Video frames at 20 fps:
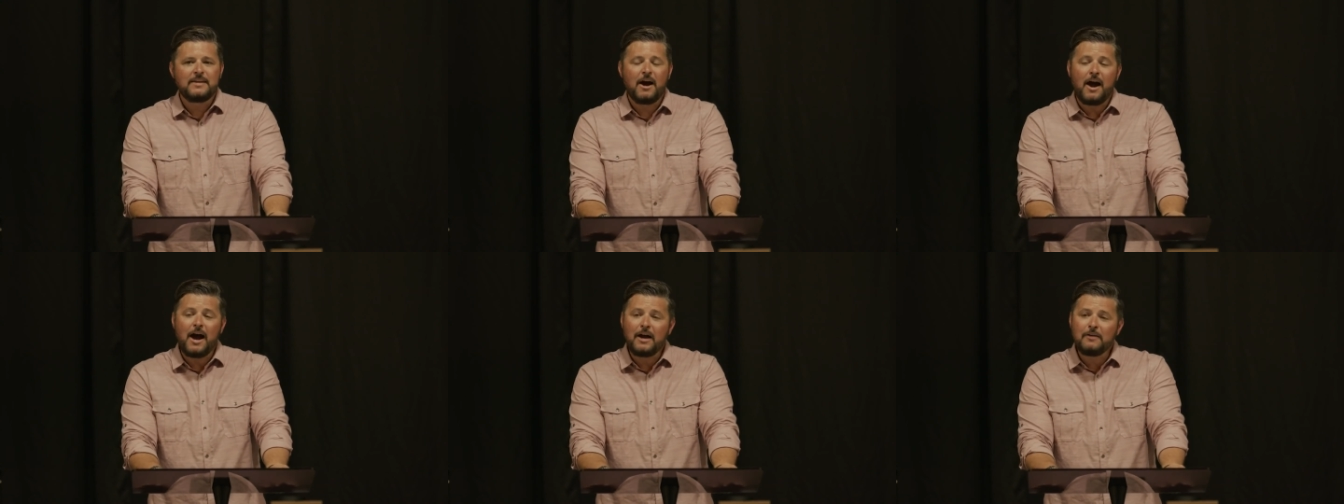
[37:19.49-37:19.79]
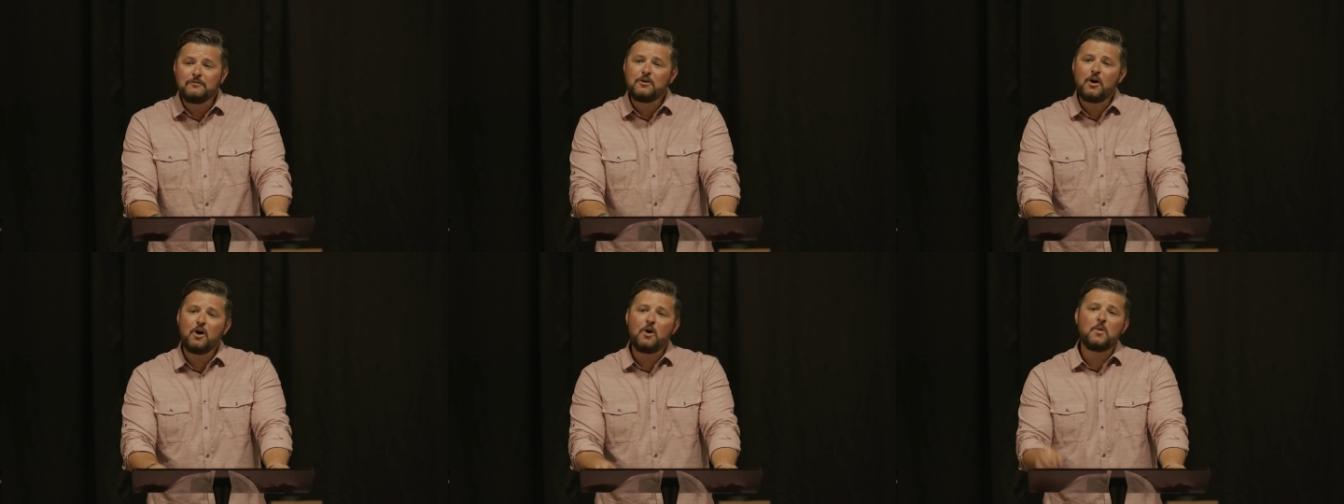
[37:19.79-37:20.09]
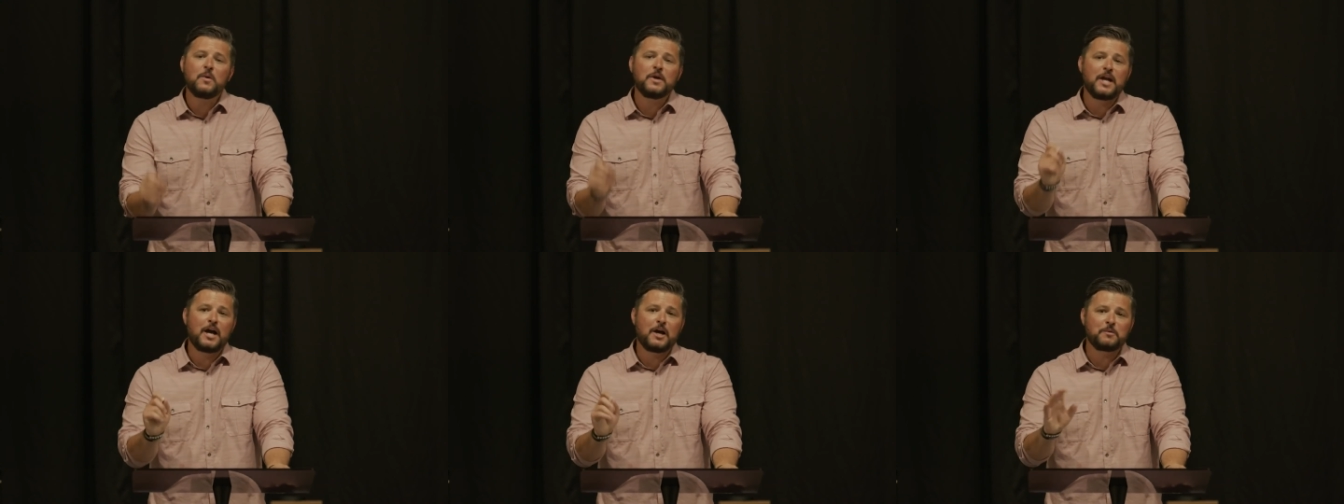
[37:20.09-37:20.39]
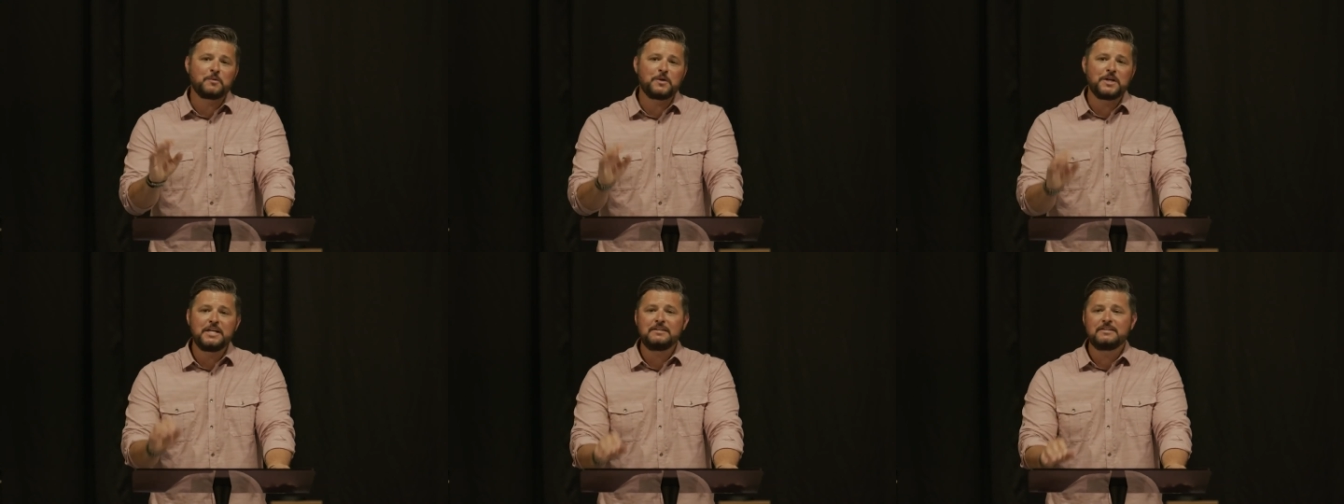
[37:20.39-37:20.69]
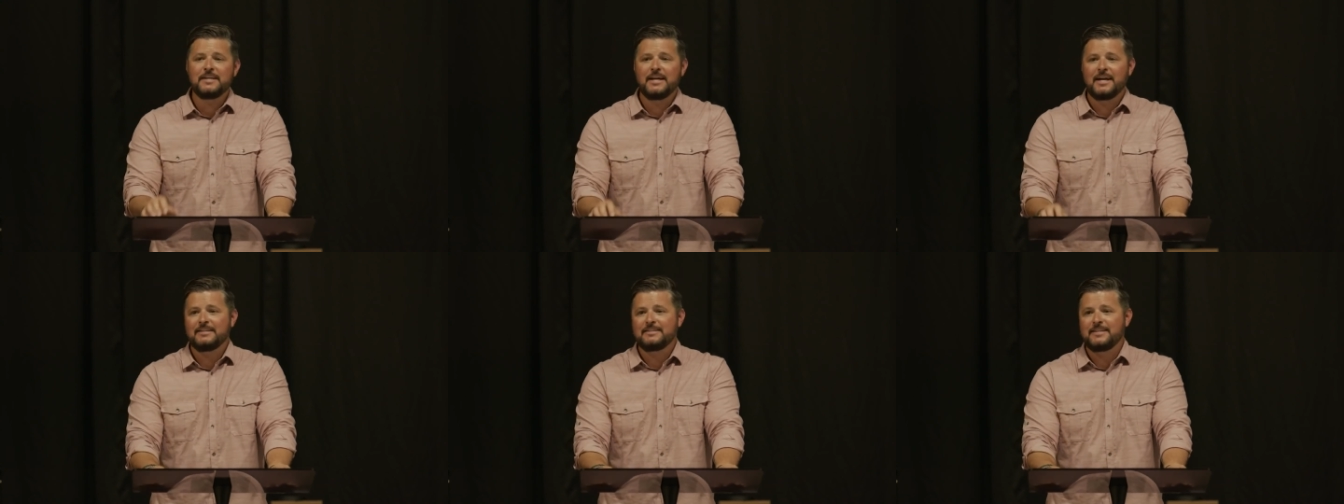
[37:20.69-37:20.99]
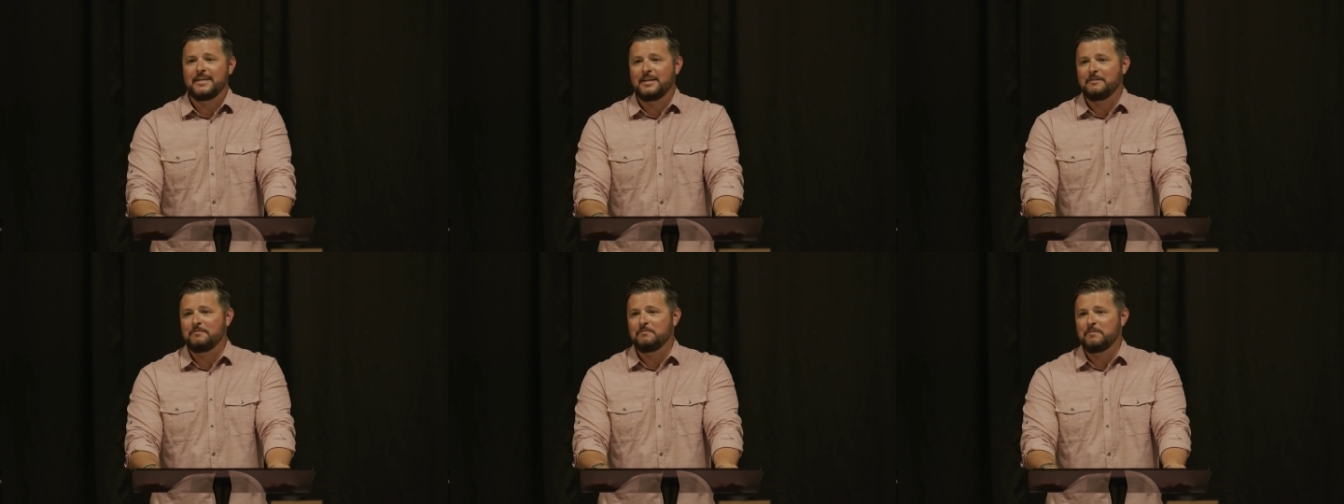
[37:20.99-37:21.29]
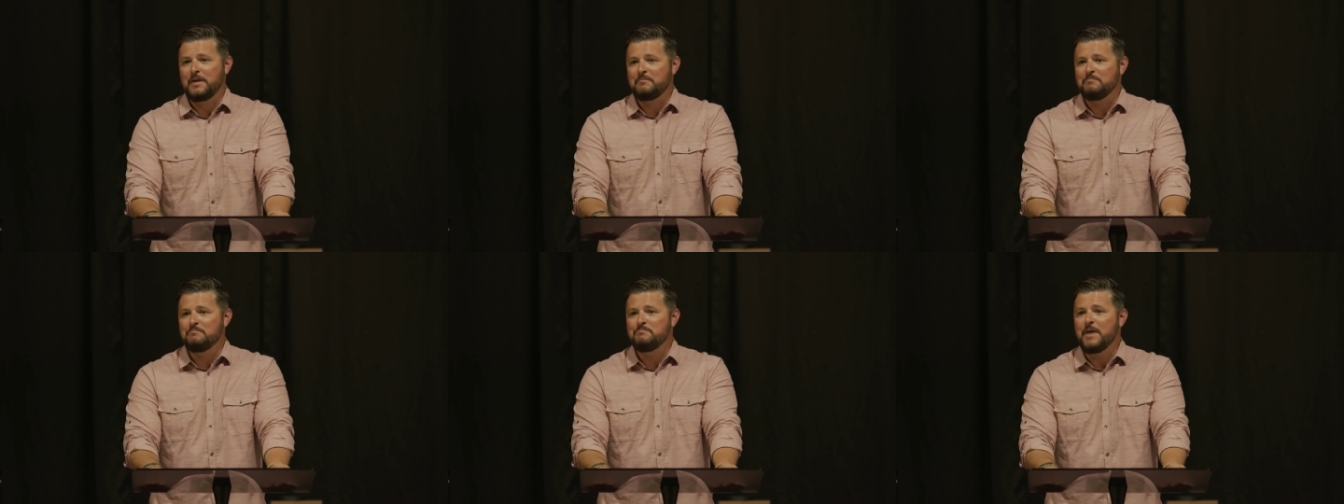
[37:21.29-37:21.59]
Now, I know when I read that that it,
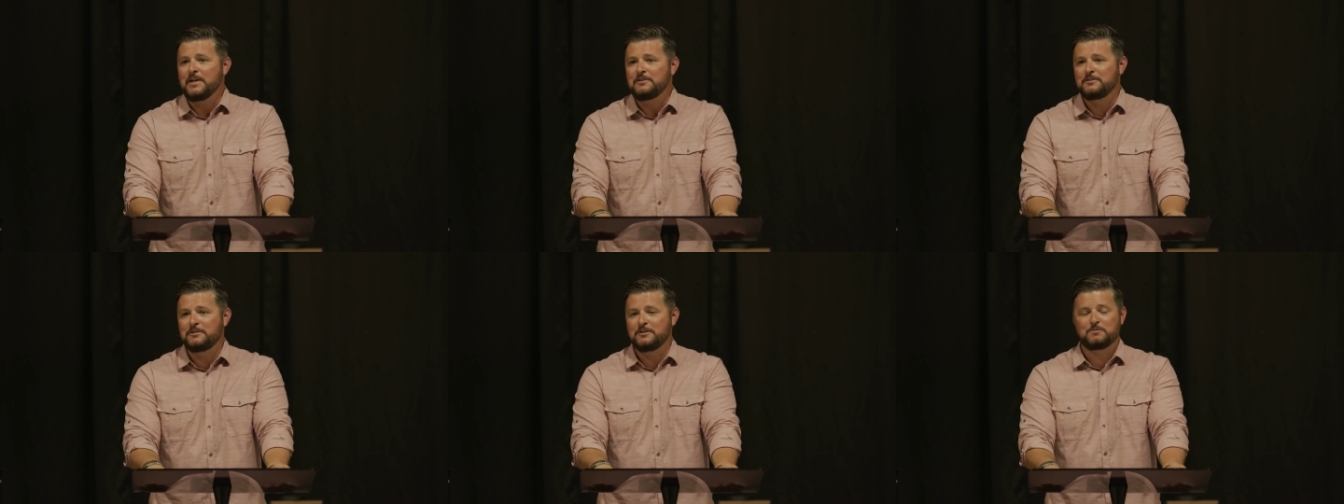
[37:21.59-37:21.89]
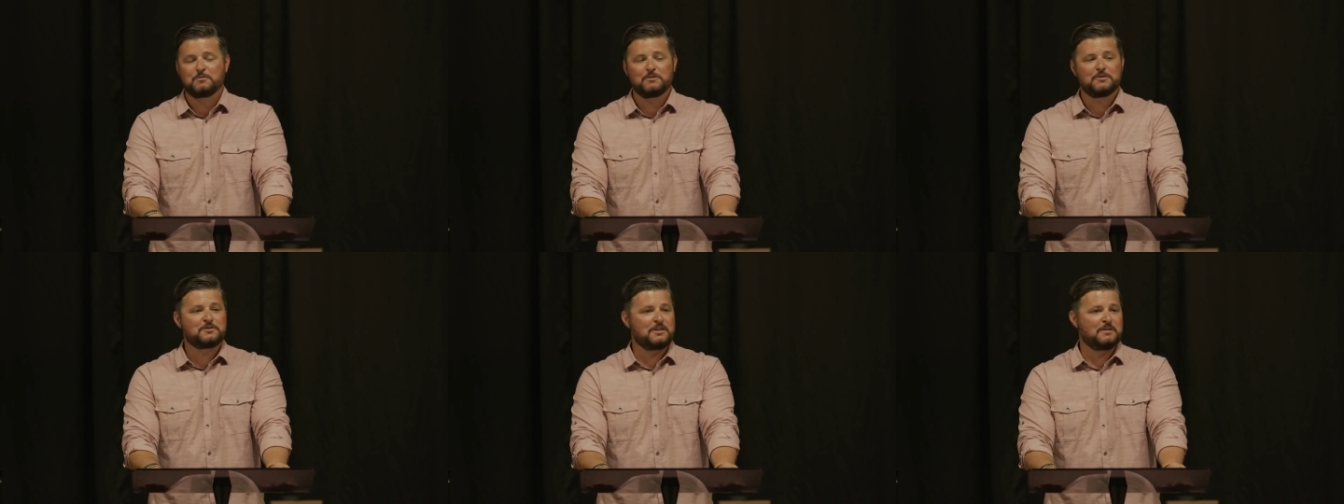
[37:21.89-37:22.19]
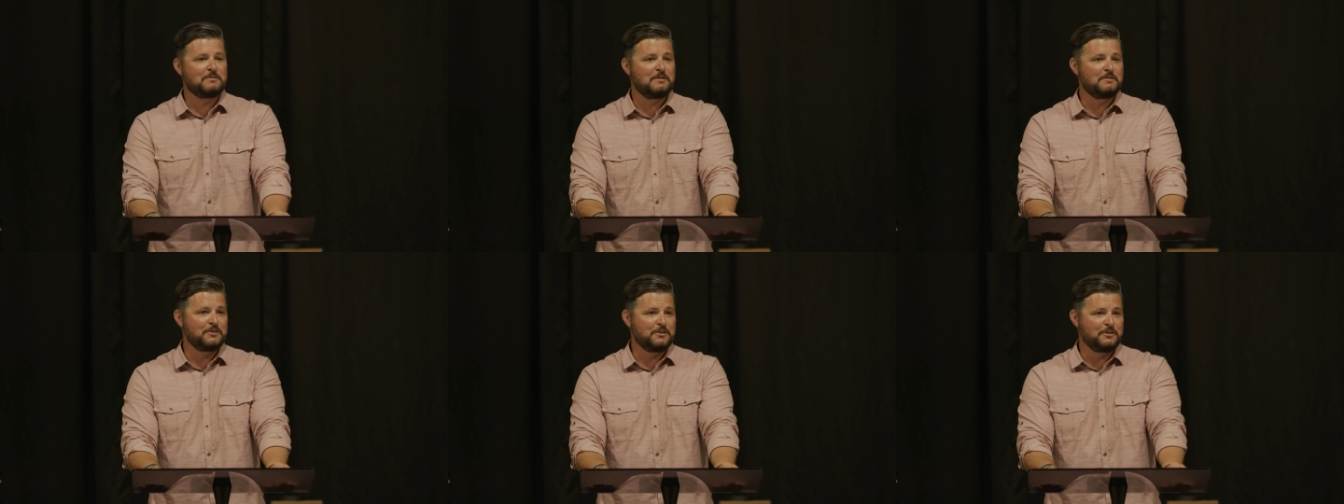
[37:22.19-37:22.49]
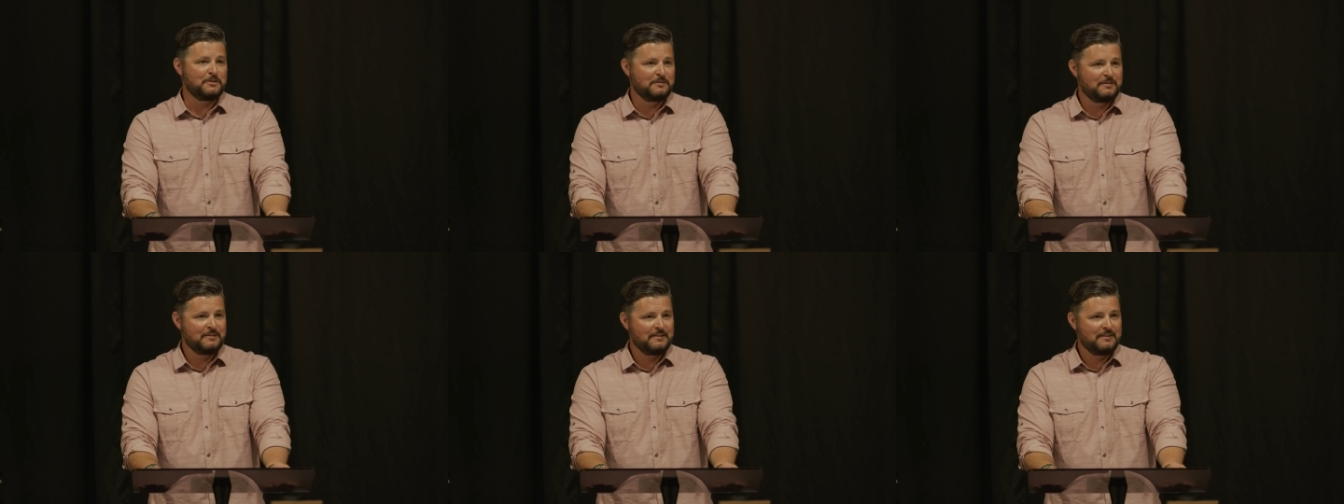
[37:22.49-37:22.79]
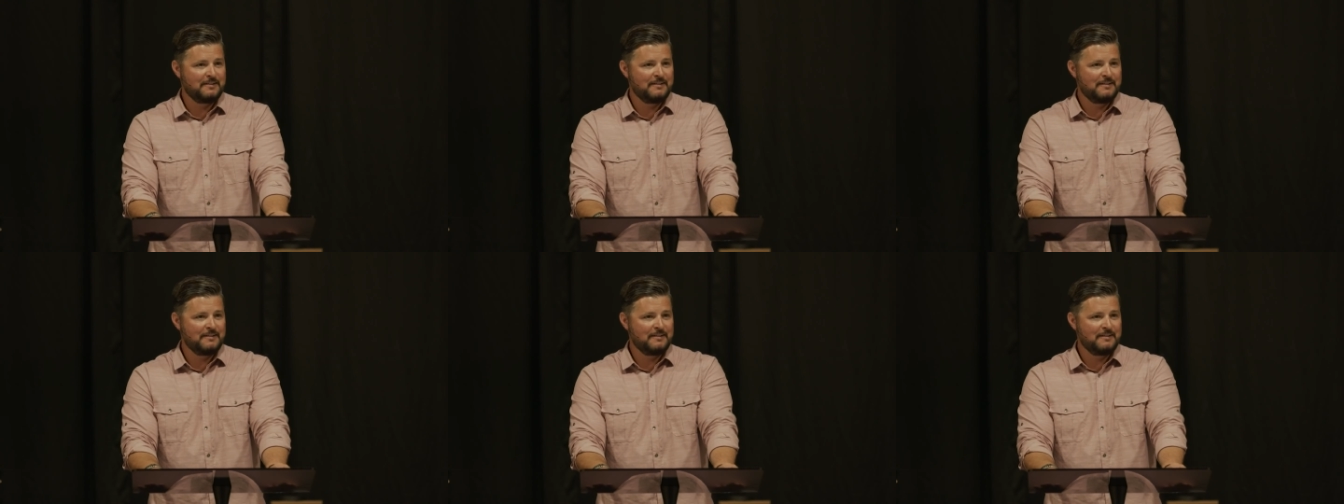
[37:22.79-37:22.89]
it messes with some of you.